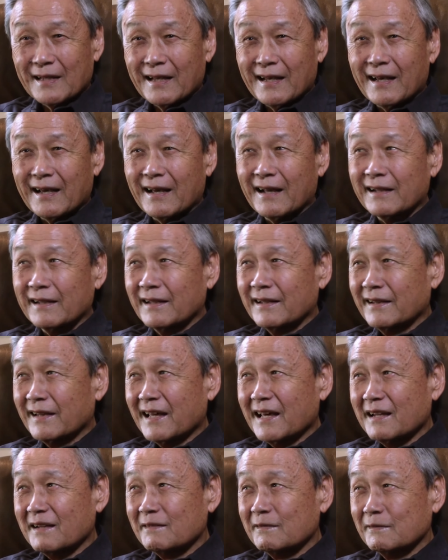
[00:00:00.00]
And
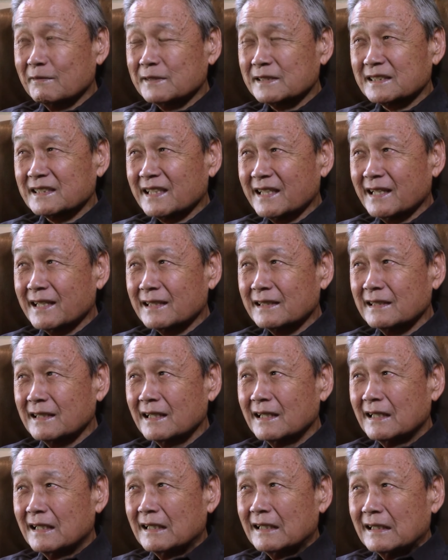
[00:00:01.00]
that was, again,
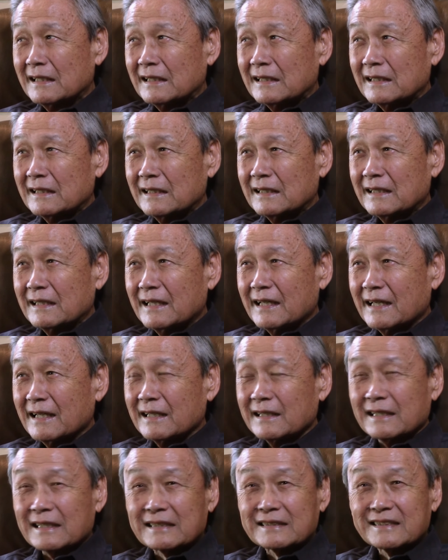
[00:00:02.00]

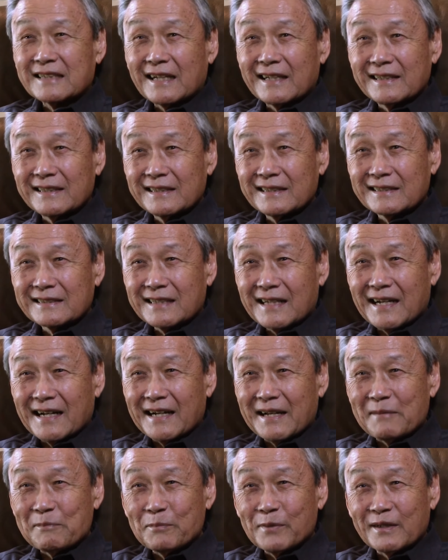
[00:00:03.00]
an exciting
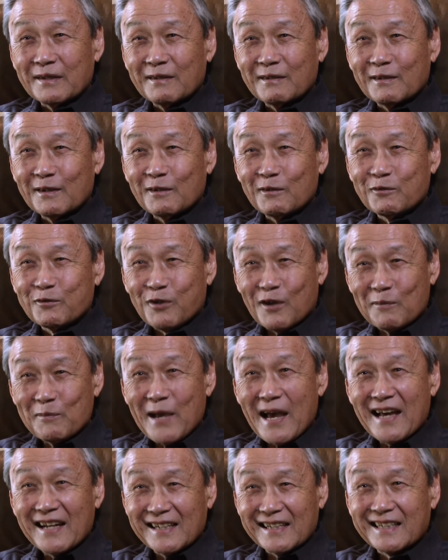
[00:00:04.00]
time, but
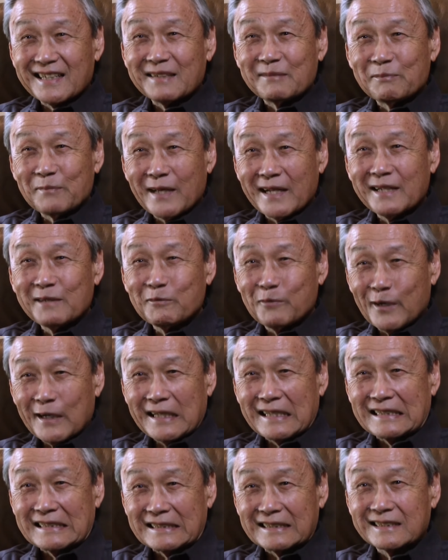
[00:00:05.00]
traumatic in many
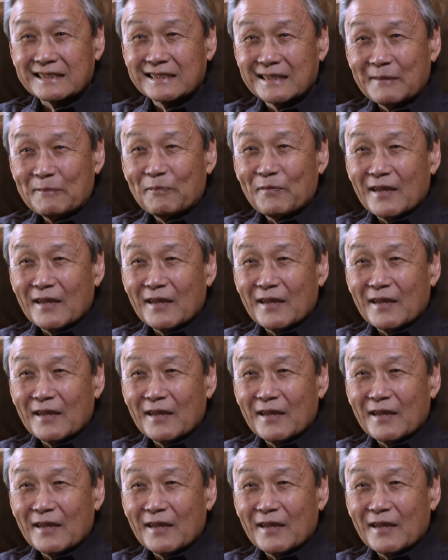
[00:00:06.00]
ways.